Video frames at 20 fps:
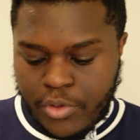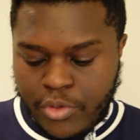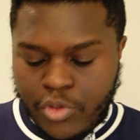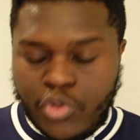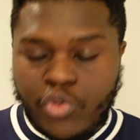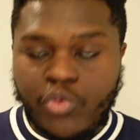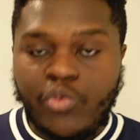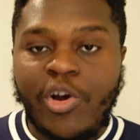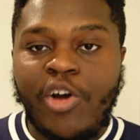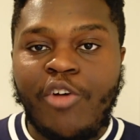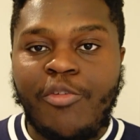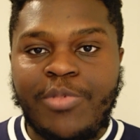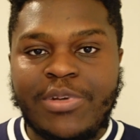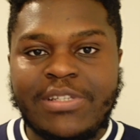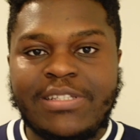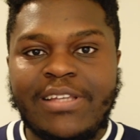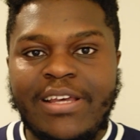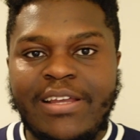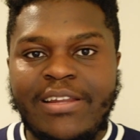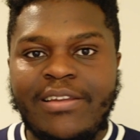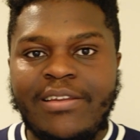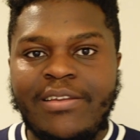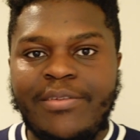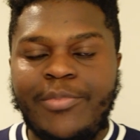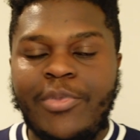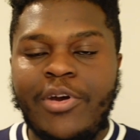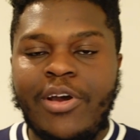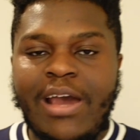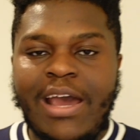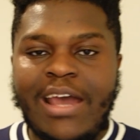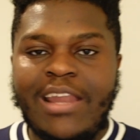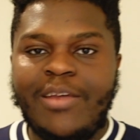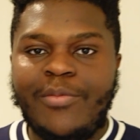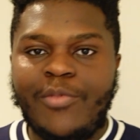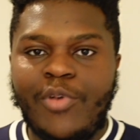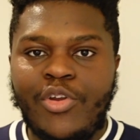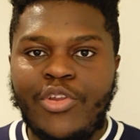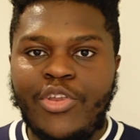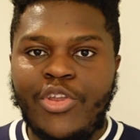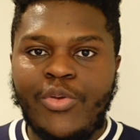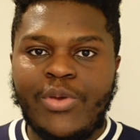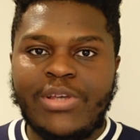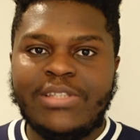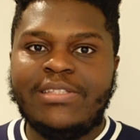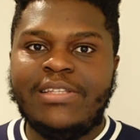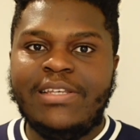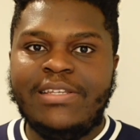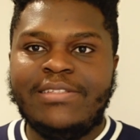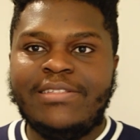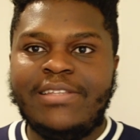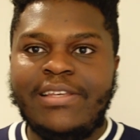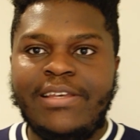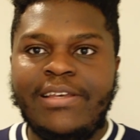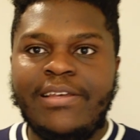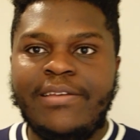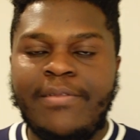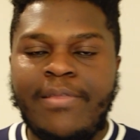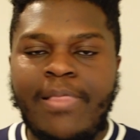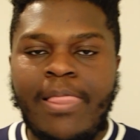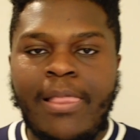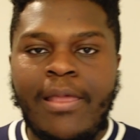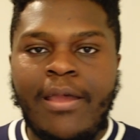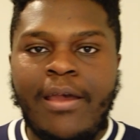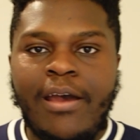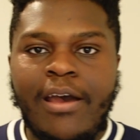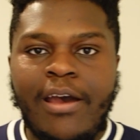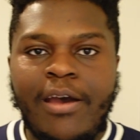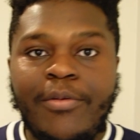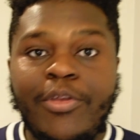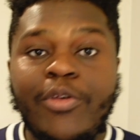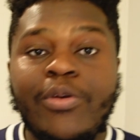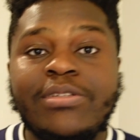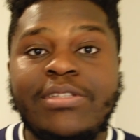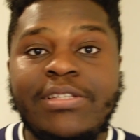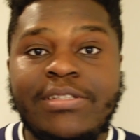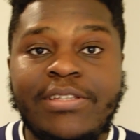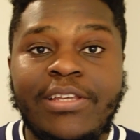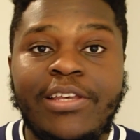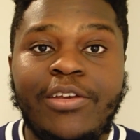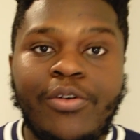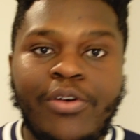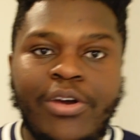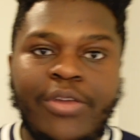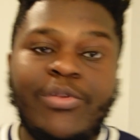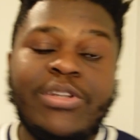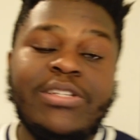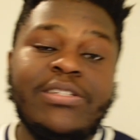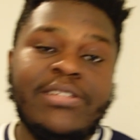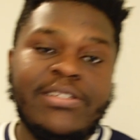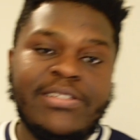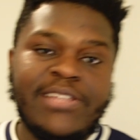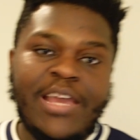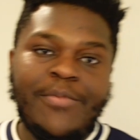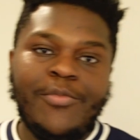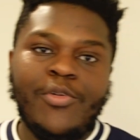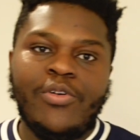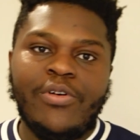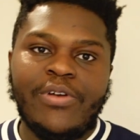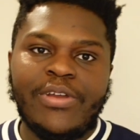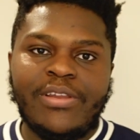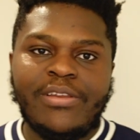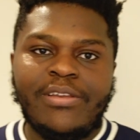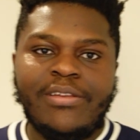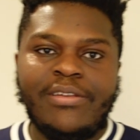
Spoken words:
12% per annum on USDC coin, which is a stable coin.